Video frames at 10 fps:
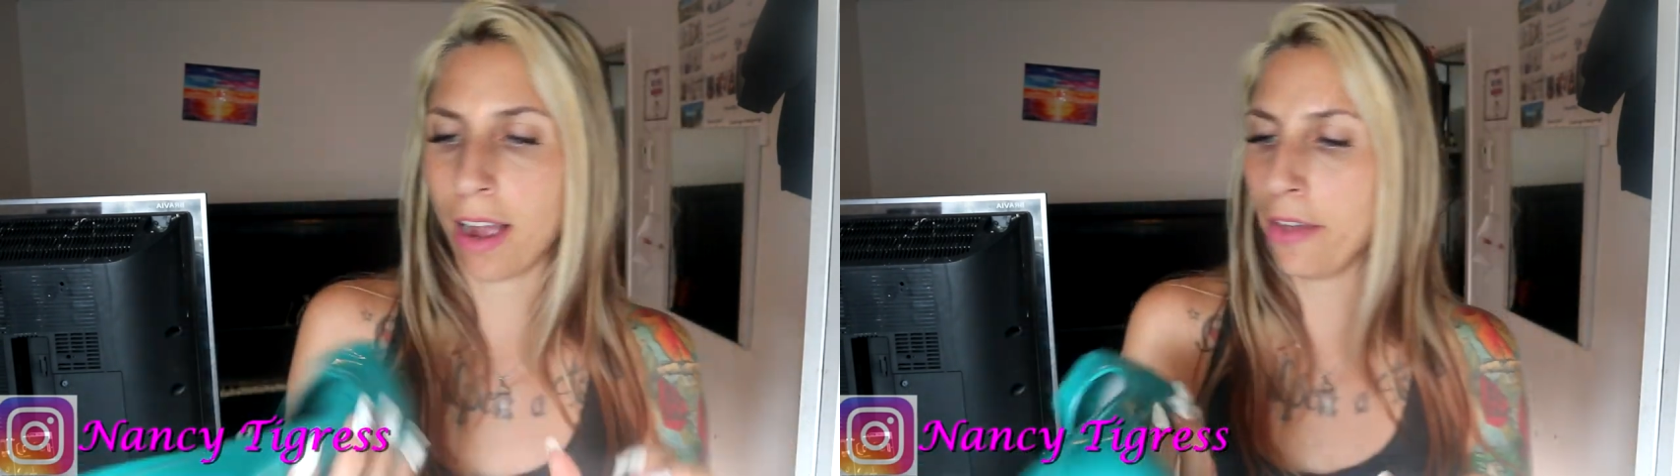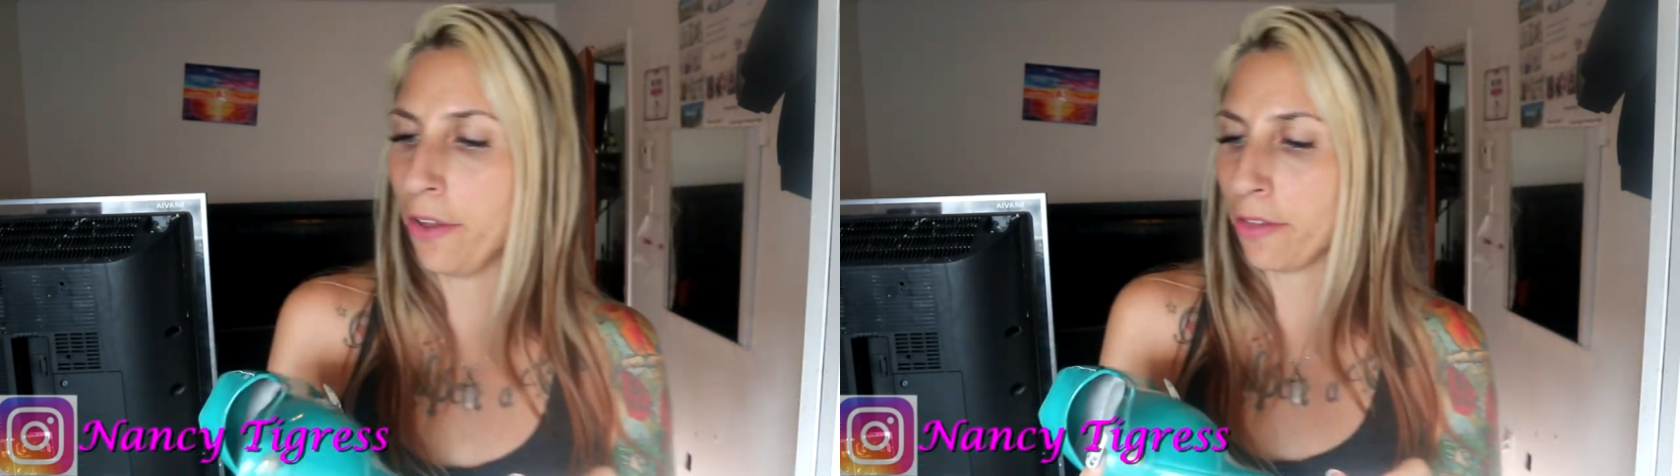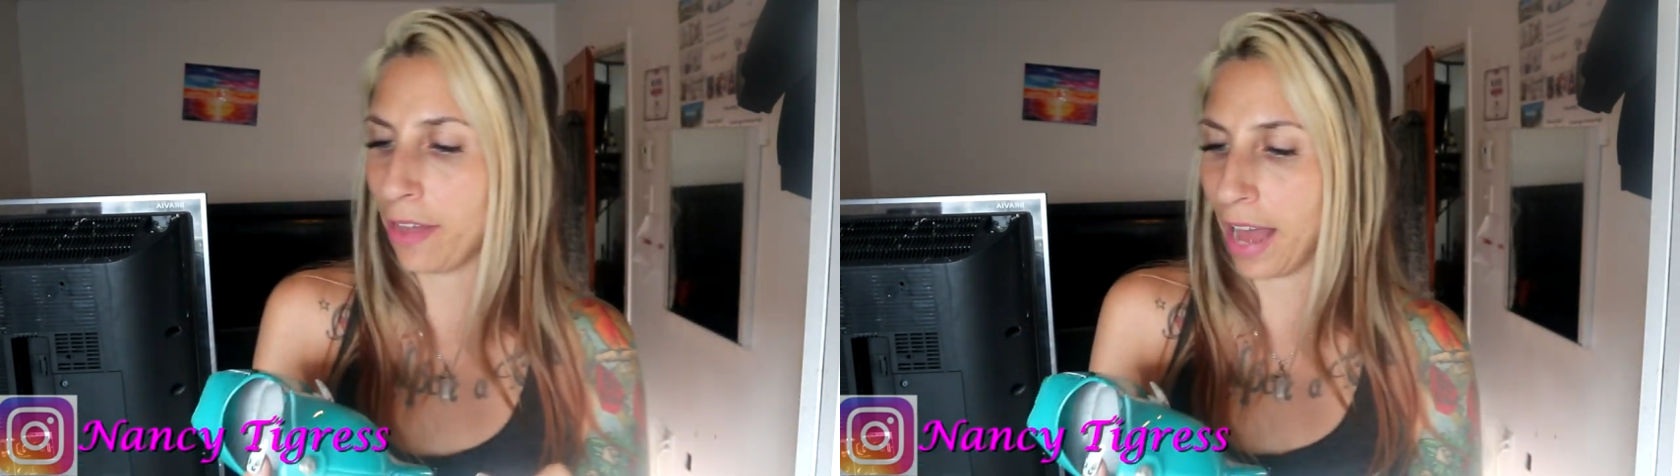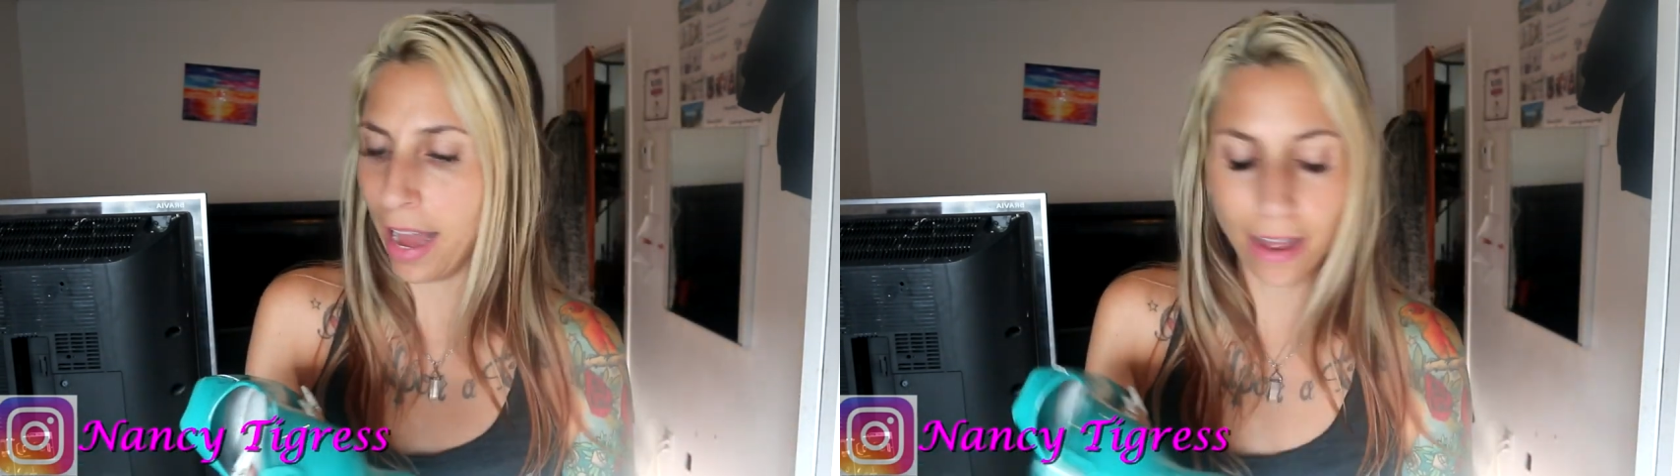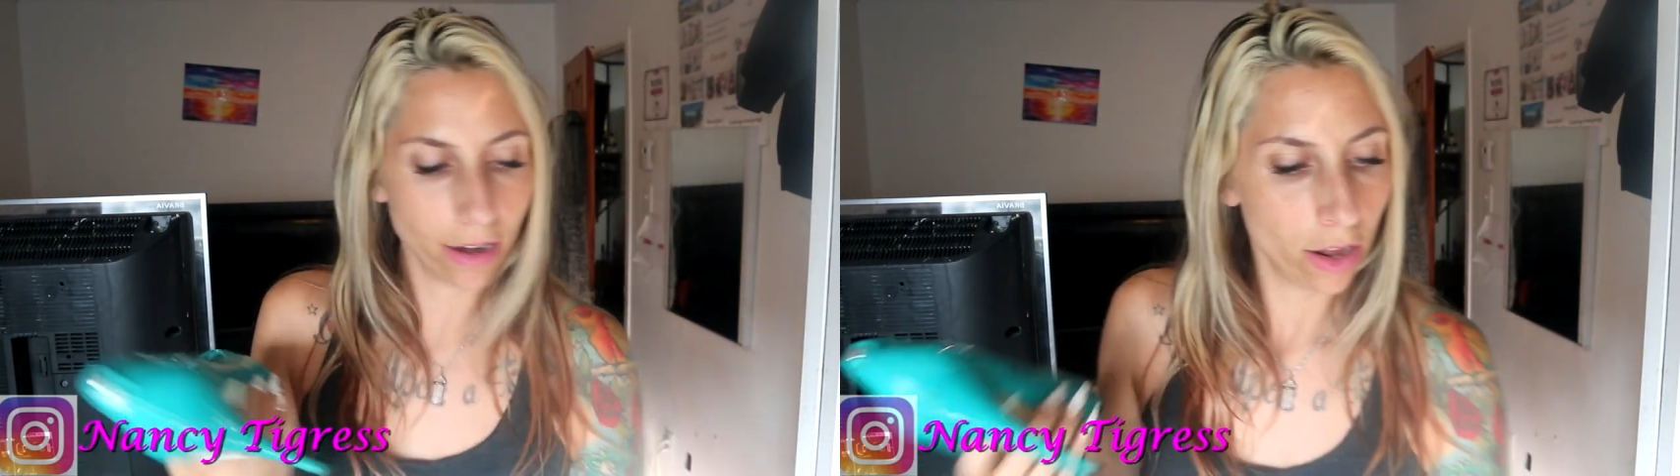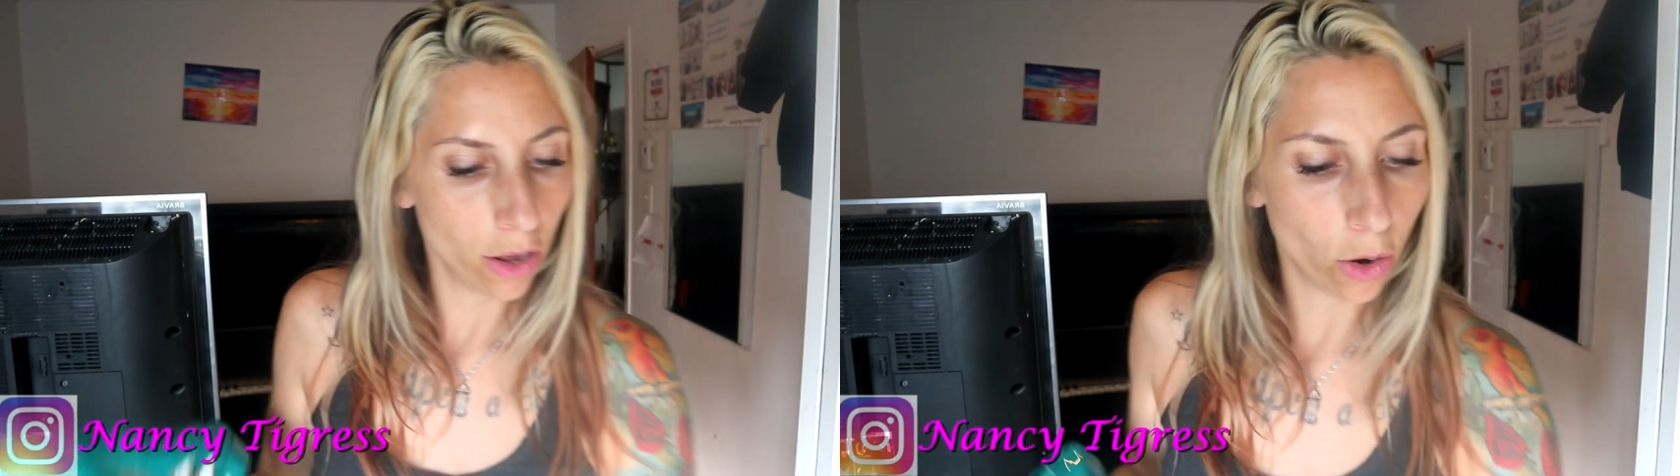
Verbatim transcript: either that